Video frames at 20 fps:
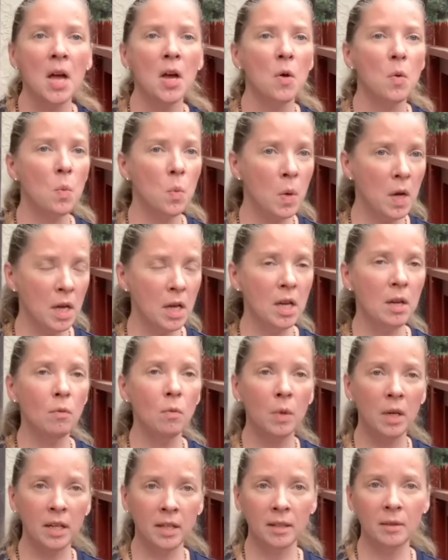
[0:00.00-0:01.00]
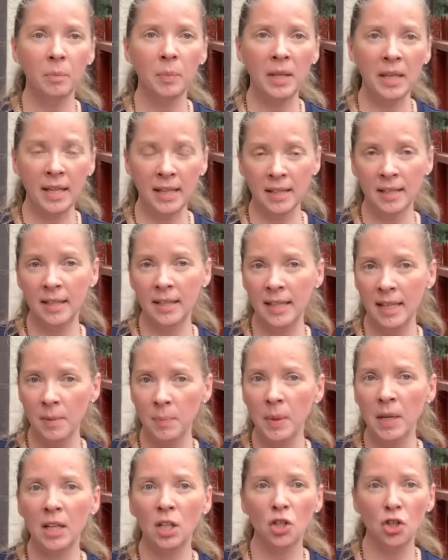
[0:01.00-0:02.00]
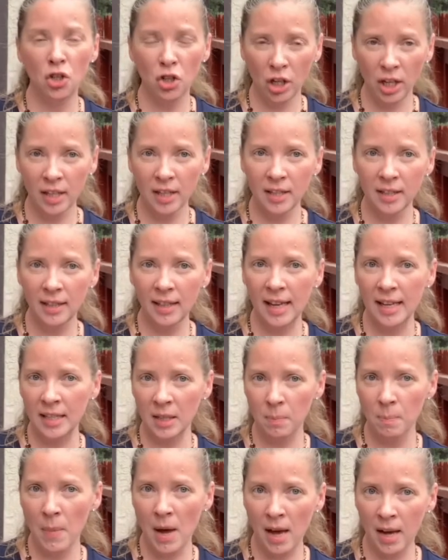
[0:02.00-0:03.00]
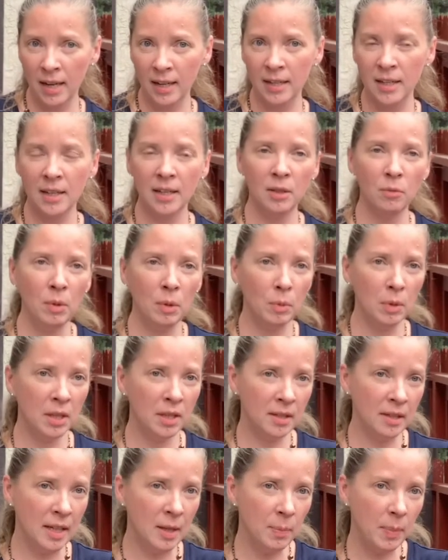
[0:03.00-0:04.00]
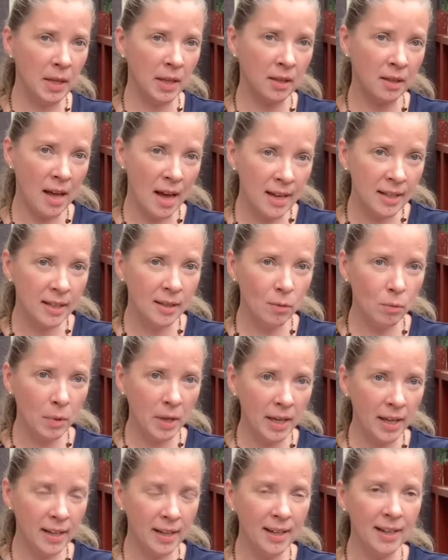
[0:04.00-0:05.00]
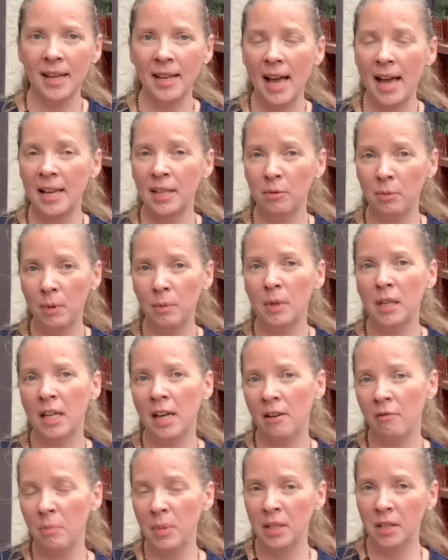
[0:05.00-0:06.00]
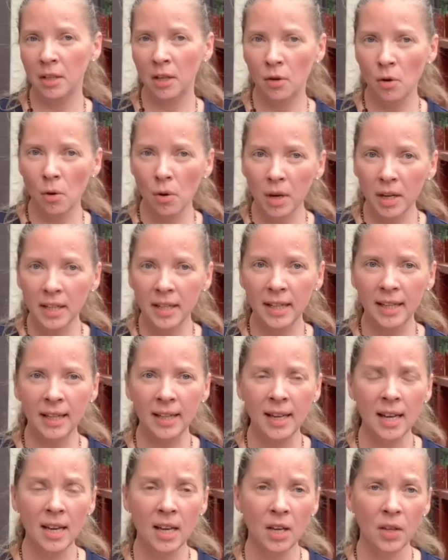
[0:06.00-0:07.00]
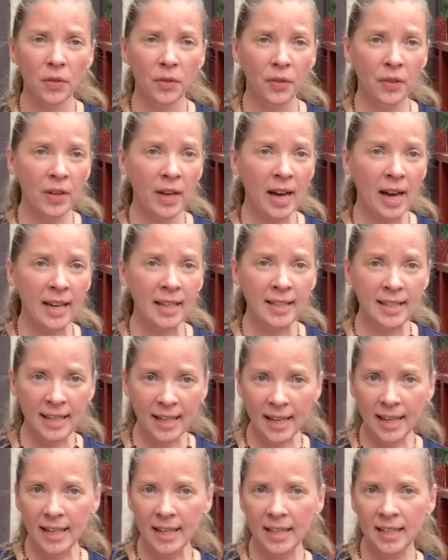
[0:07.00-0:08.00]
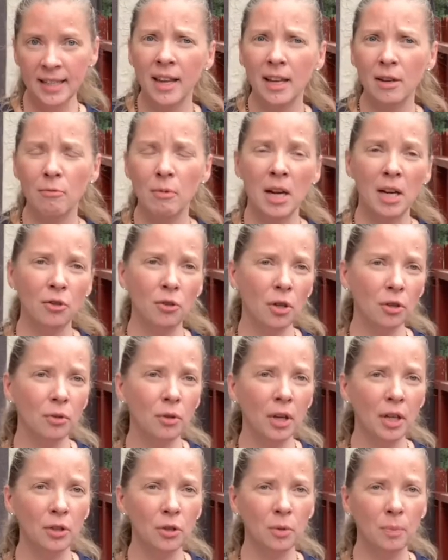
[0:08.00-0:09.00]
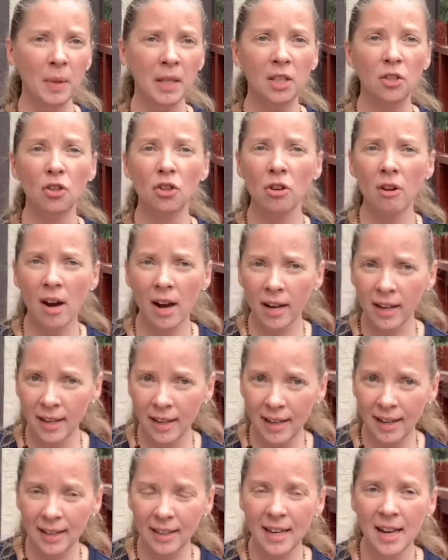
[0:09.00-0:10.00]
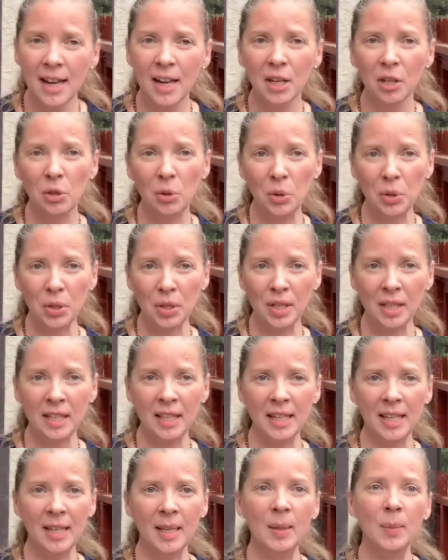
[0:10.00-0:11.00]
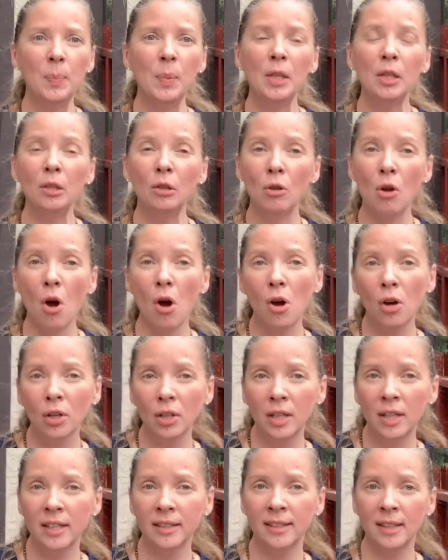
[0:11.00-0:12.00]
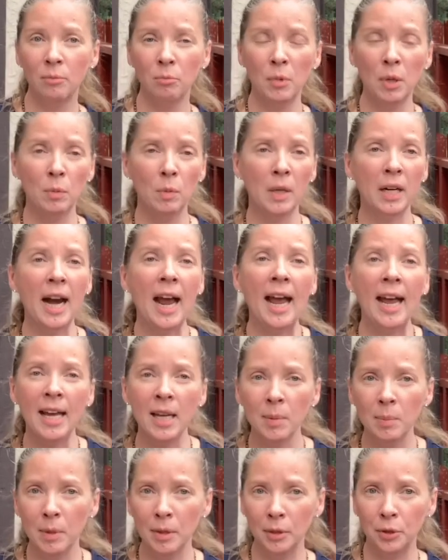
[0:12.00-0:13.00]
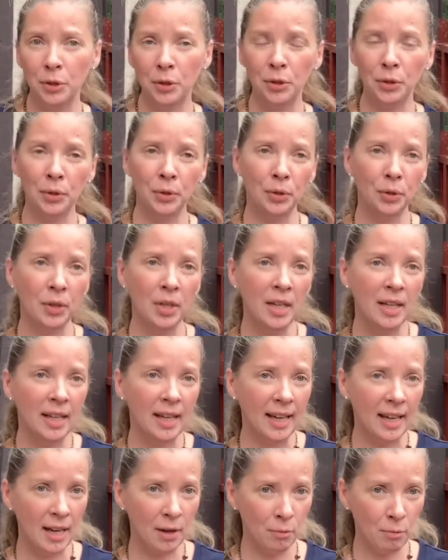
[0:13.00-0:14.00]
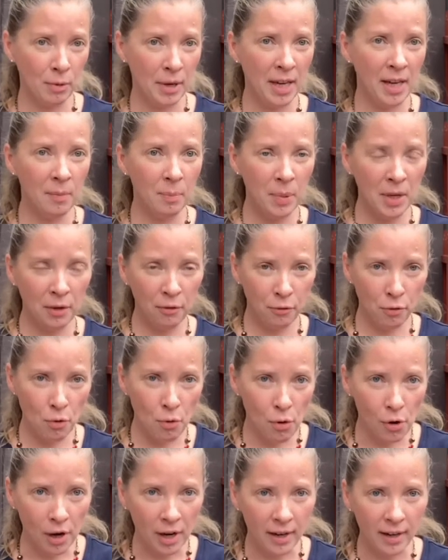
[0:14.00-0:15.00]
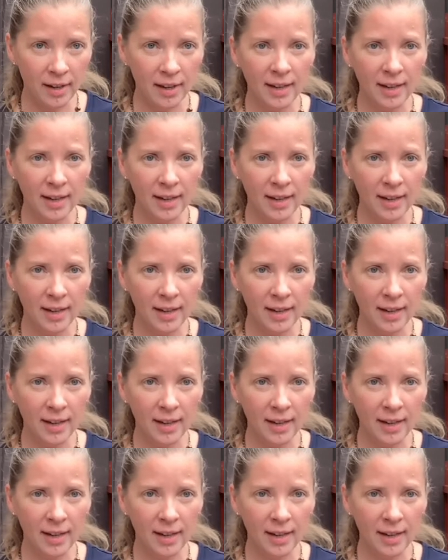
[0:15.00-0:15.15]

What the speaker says: We will be sleeping just as much as we were sleeping last week, as we have been recording. The idea is that we are not going to be trying to sleep longer than we were able to a week before.